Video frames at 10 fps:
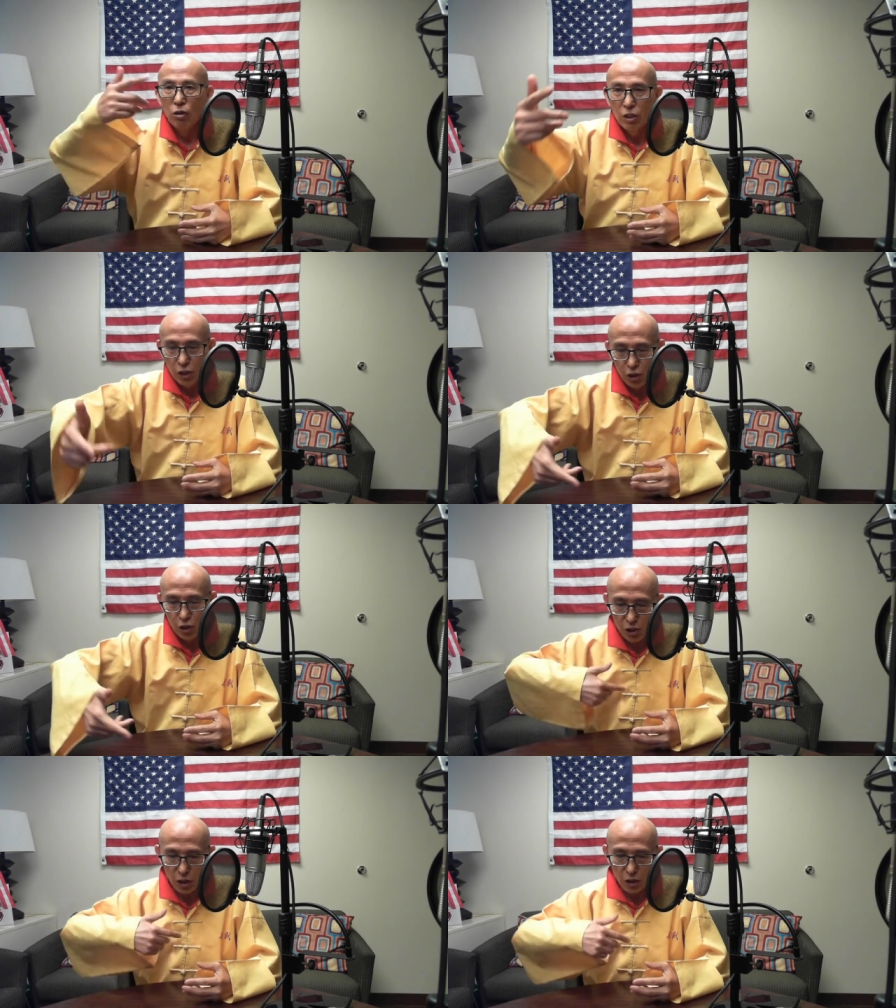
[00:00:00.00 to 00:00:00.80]
There's no
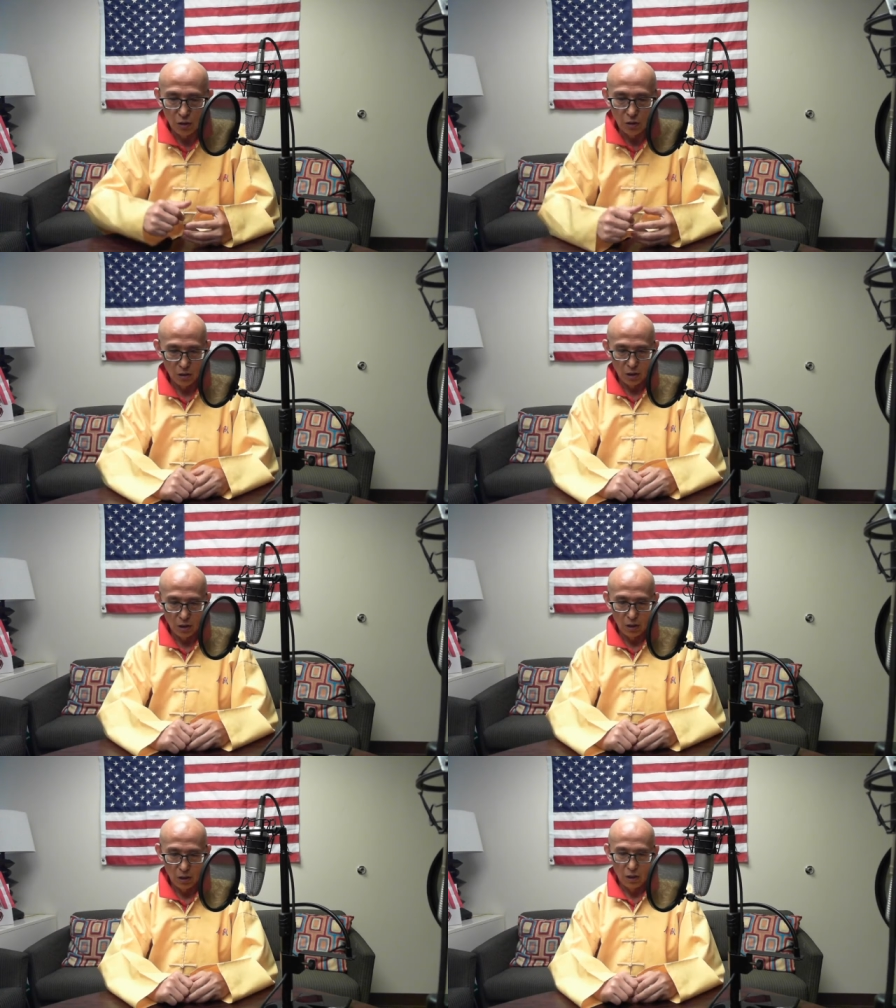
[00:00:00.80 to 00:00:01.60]
circle.
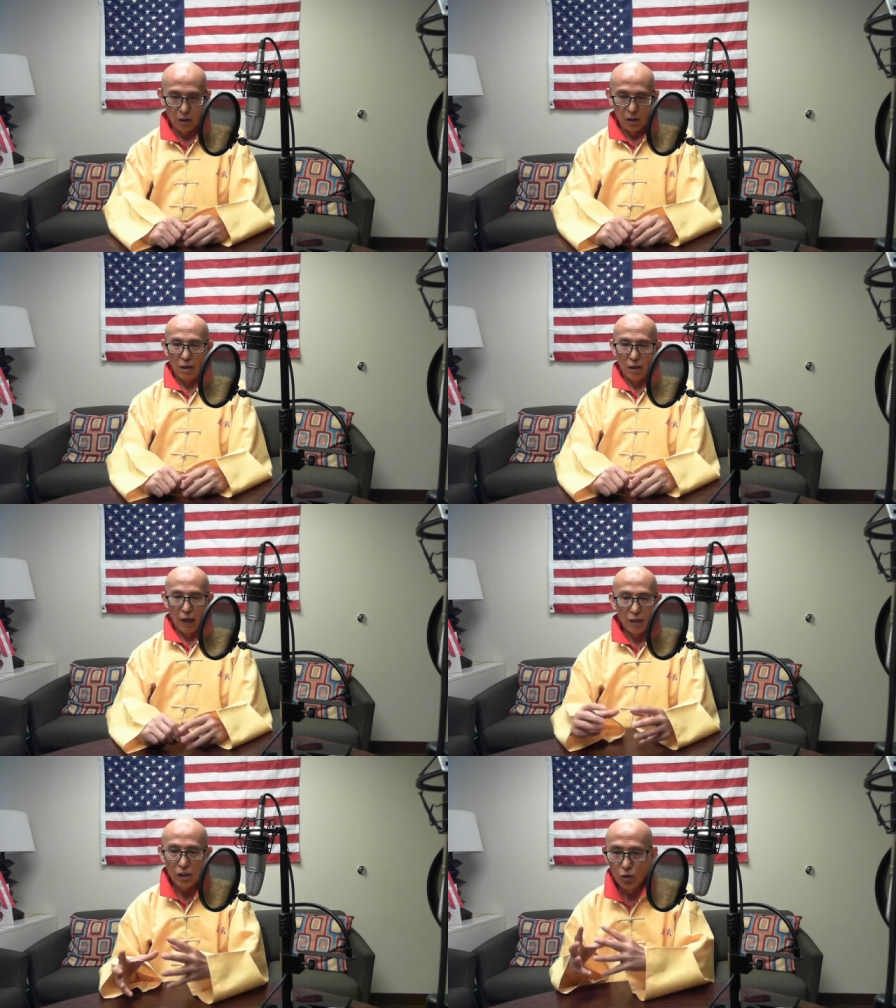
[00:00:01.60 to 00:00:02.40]
And
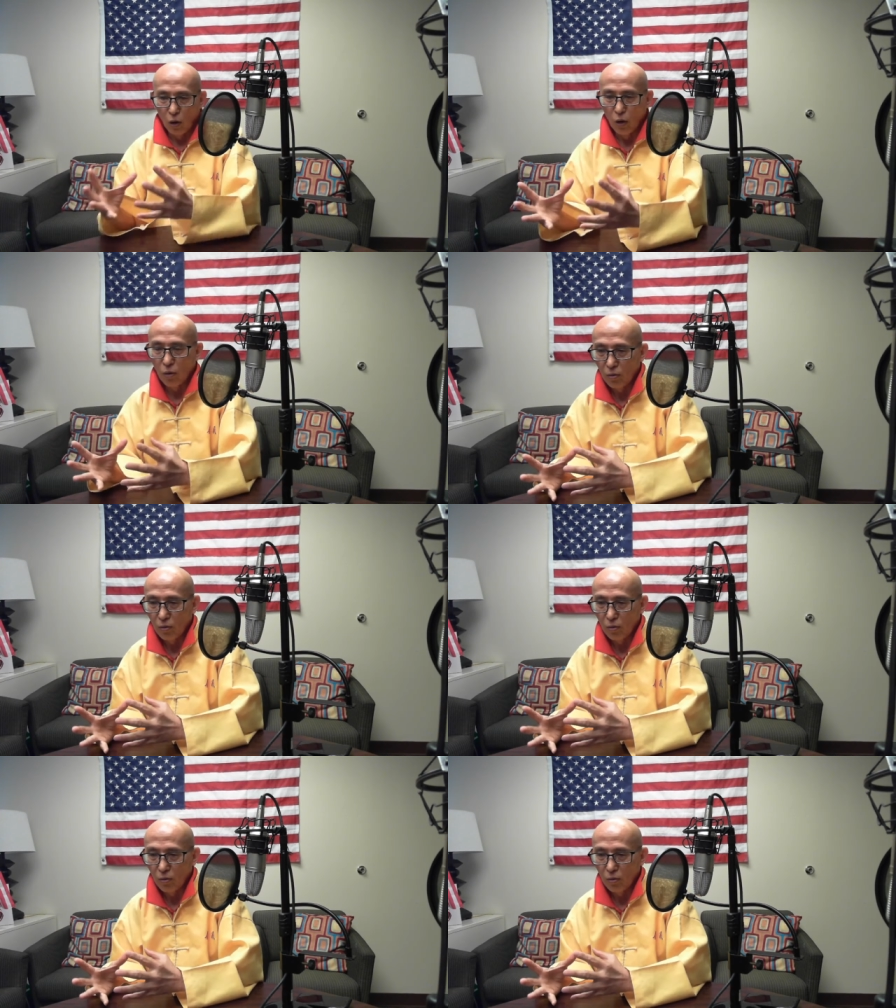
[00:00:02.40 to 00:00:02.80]
then yours